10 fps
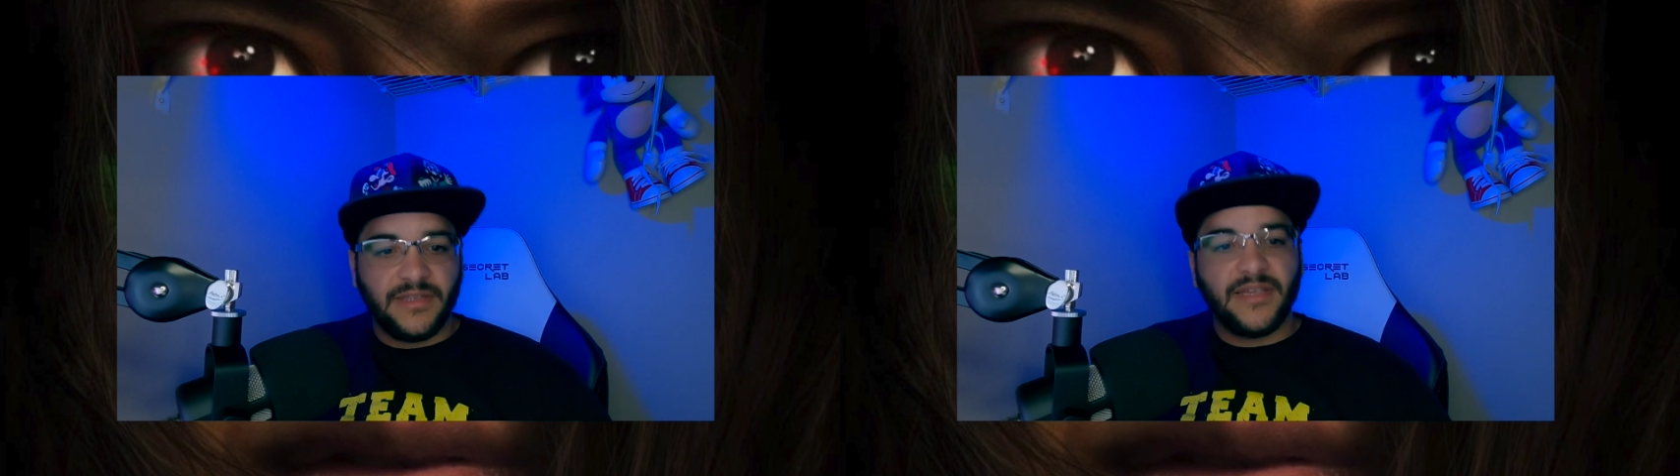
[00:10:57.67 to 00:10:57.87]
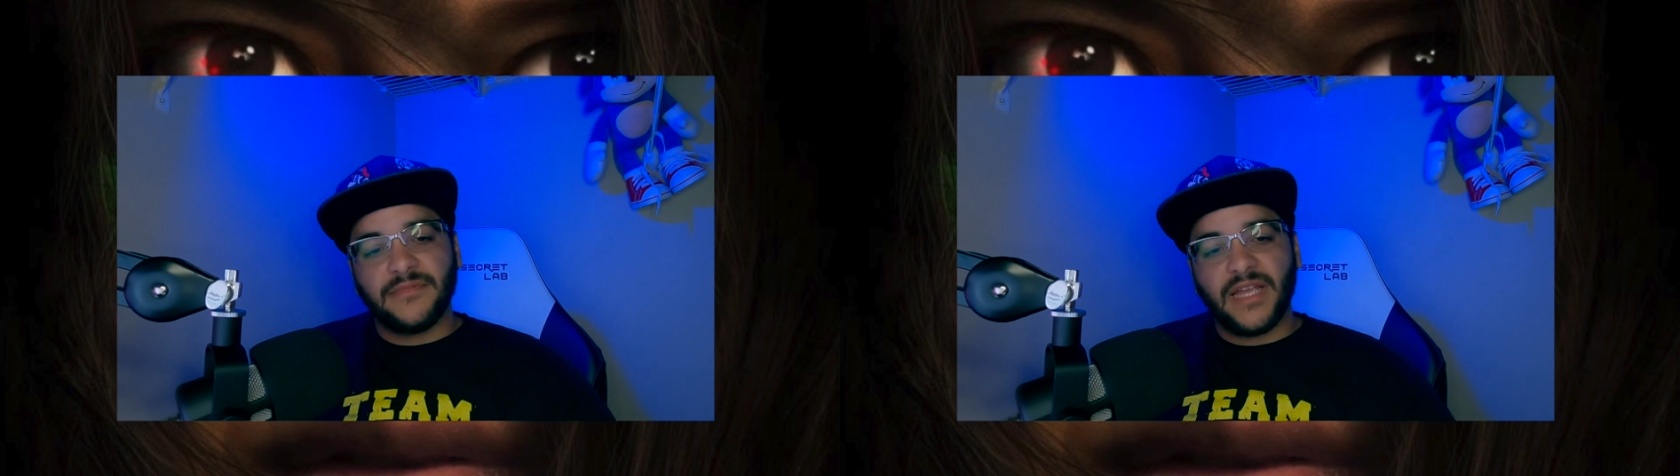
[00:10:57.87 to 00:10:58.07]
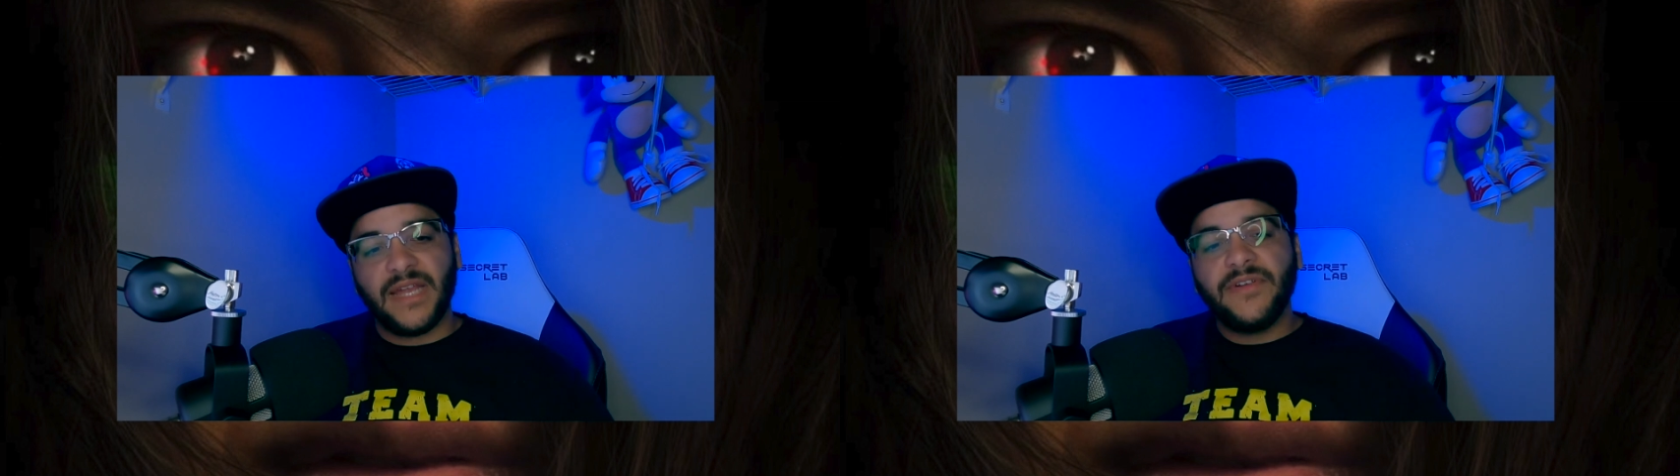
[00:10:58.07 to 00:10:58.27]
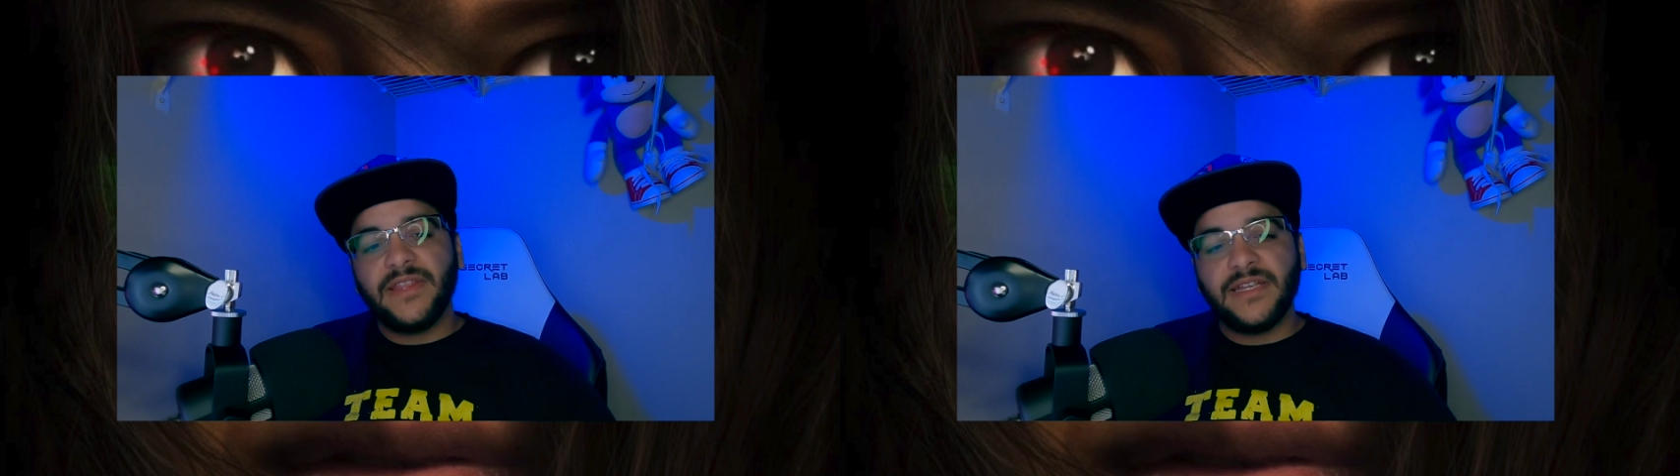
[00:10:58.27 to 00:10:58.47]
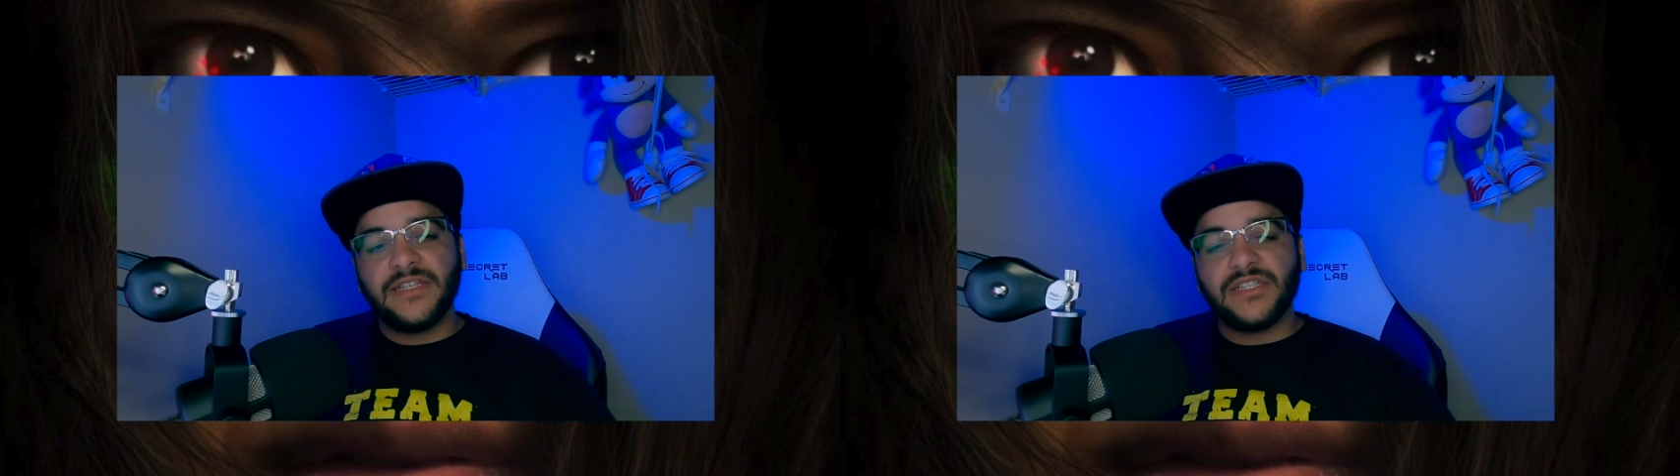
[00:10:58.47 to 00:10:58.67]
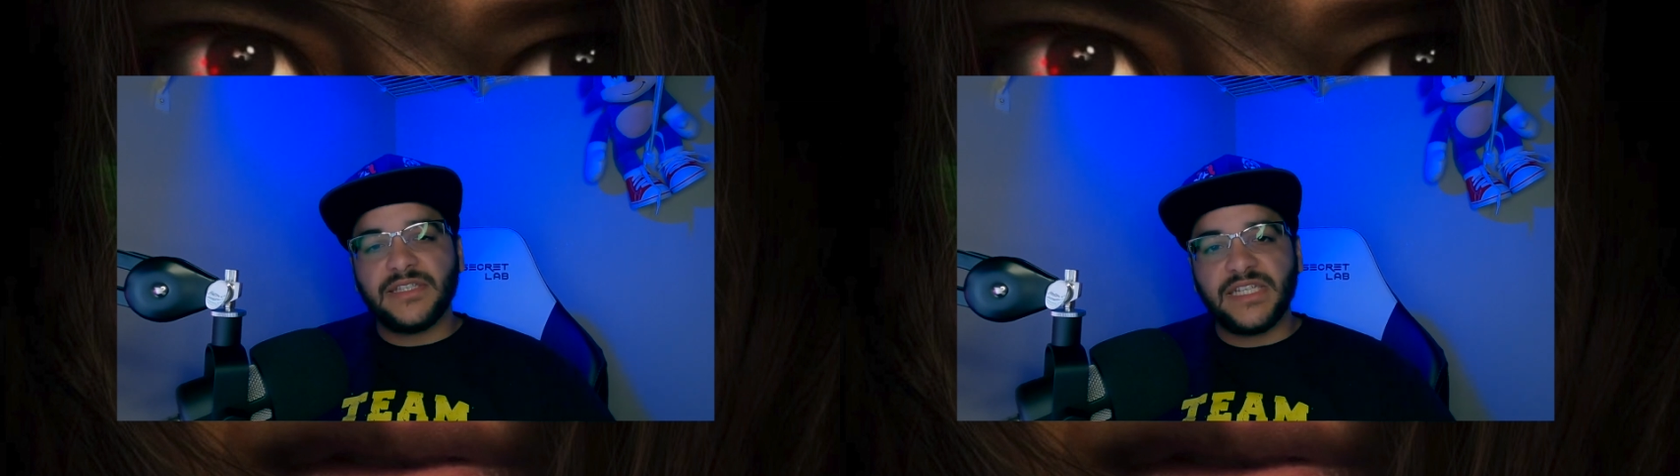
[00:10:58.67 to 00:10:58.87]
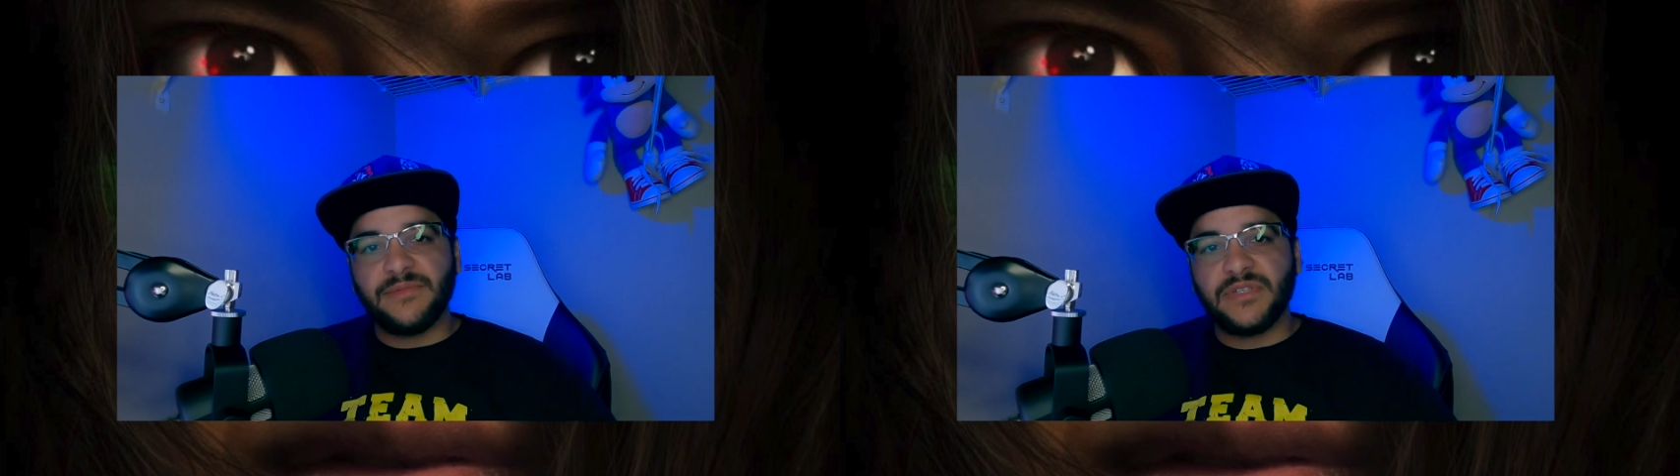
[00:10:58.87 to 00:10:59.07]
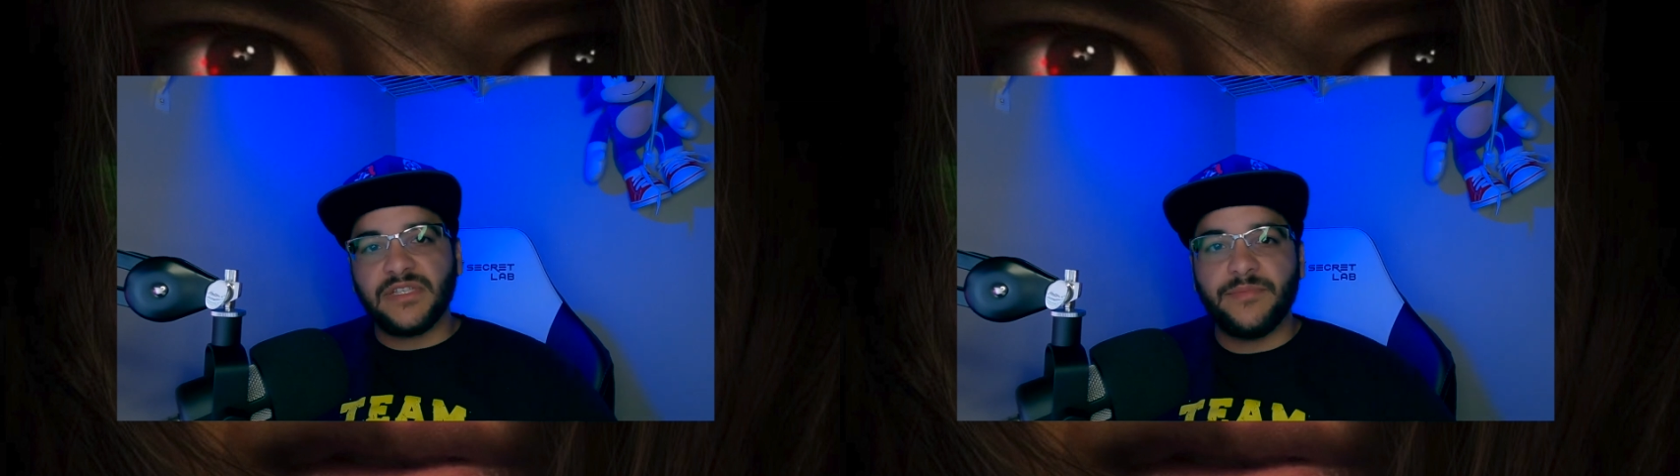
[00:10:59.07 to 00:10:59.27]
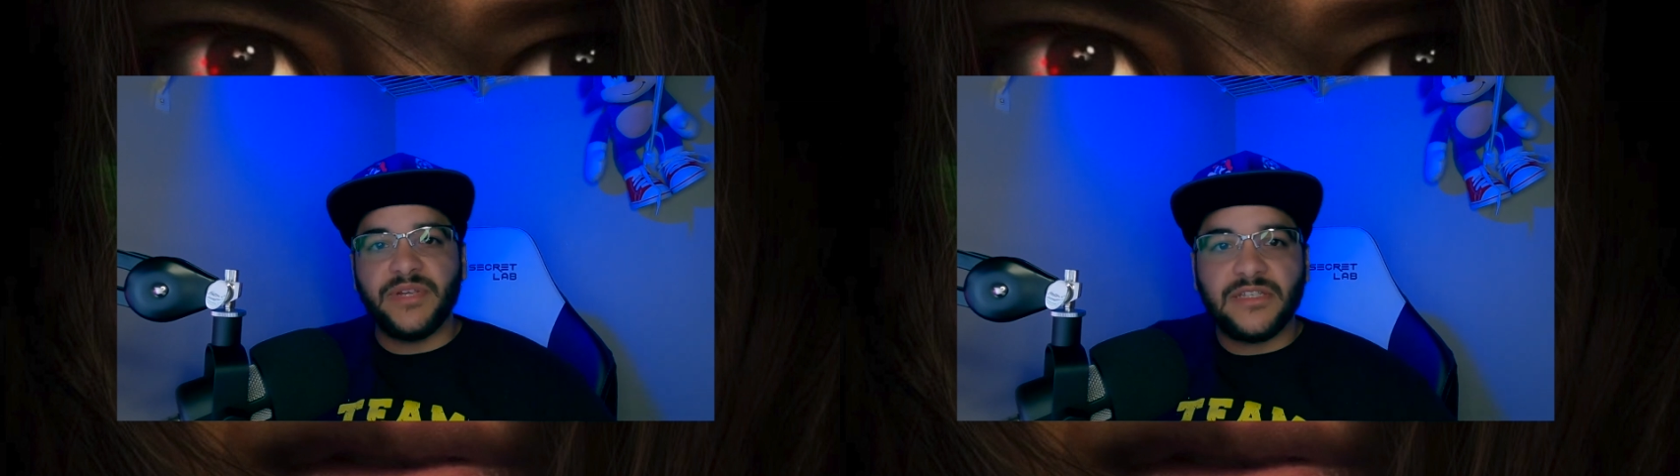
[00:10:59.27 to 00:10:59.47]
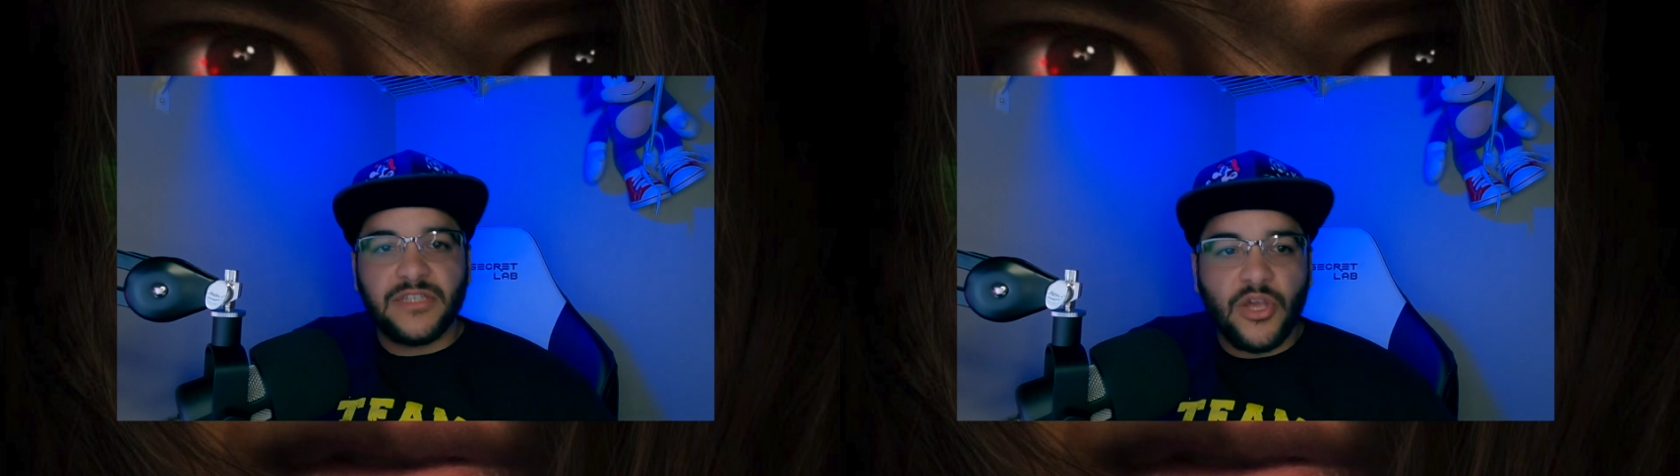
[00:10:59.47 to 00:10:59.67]
yet everything just seems to
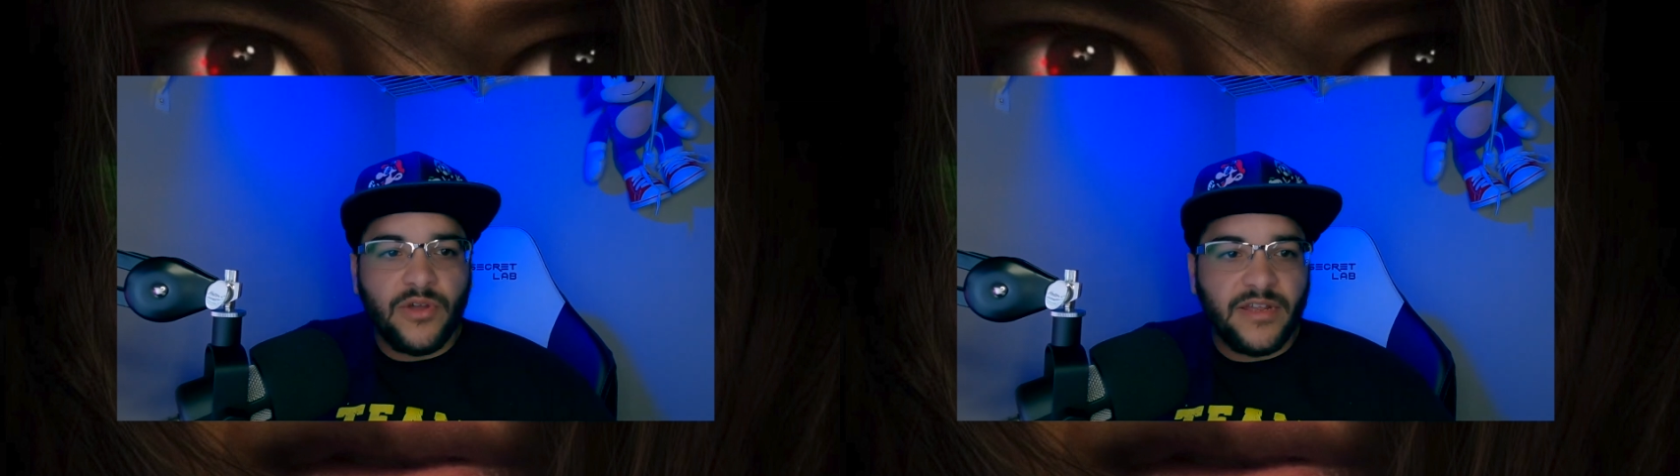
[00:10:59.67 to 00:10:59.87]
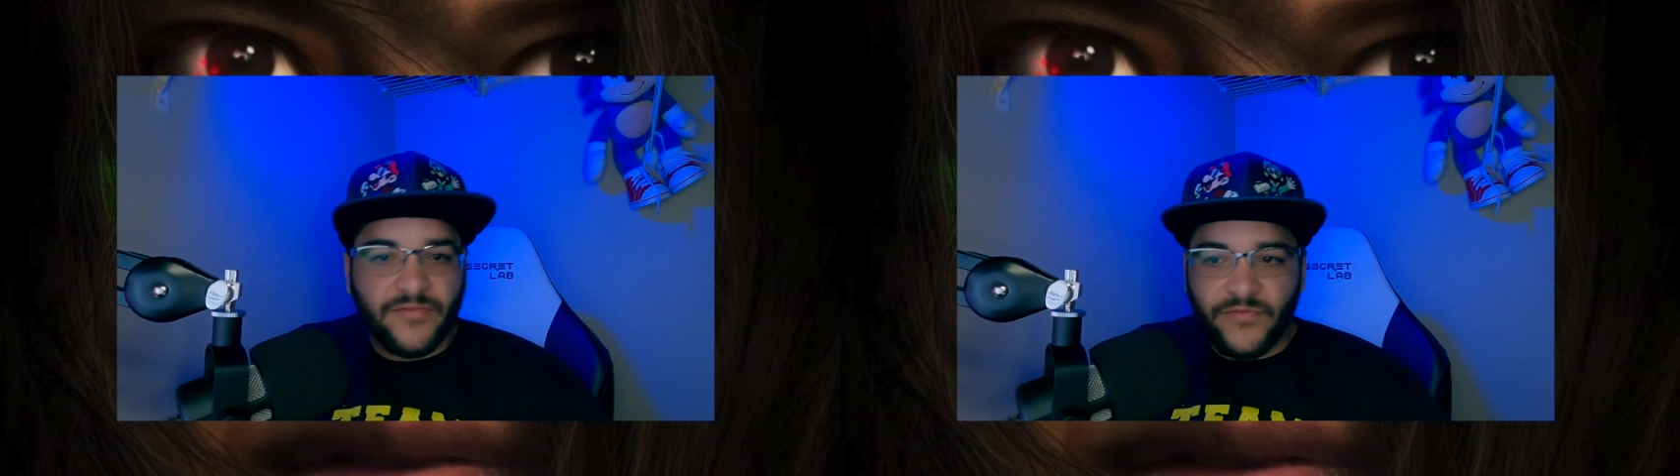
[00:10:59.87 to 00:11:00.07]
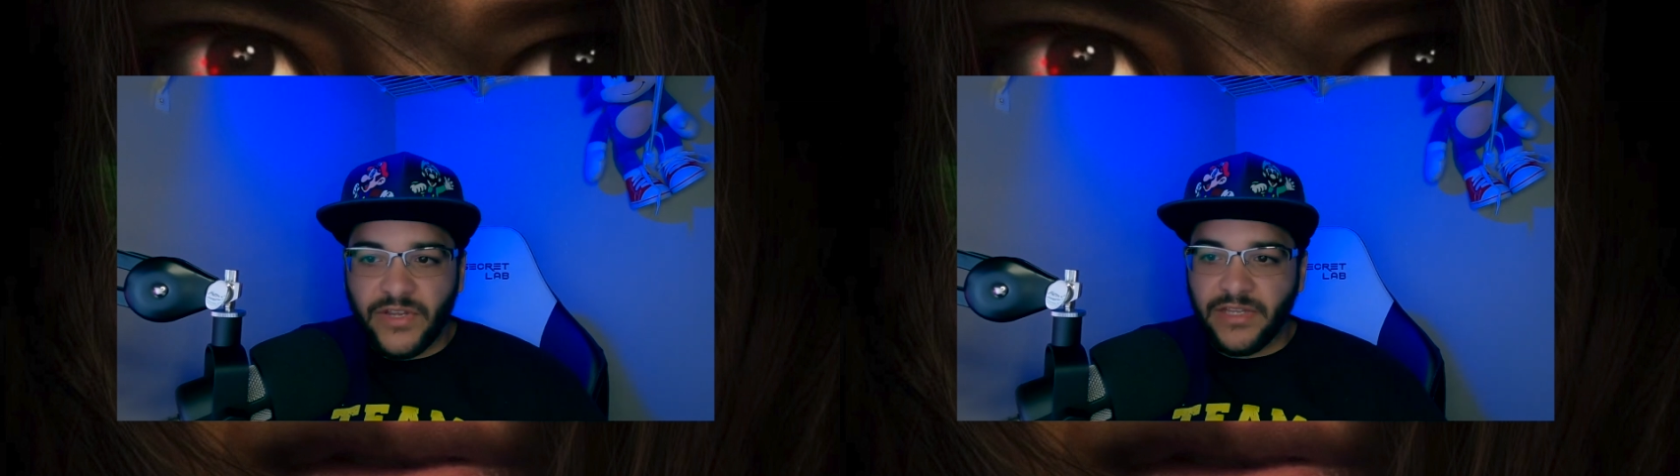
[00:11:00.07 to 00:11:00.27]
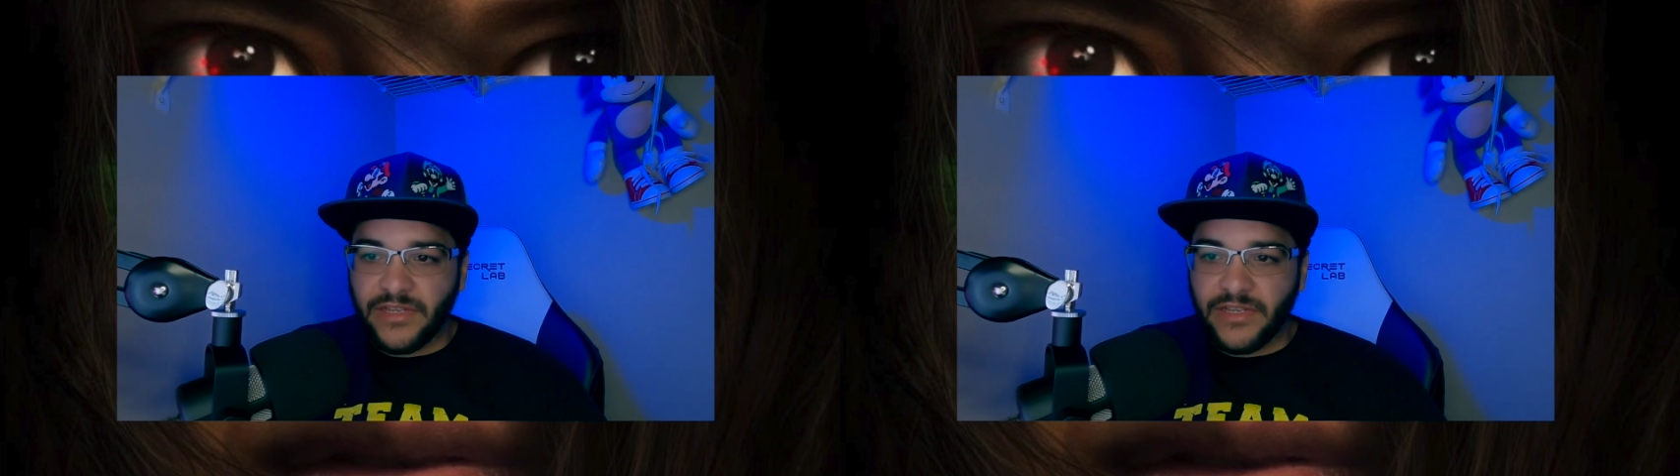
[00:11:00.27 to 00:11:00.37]
be so convenient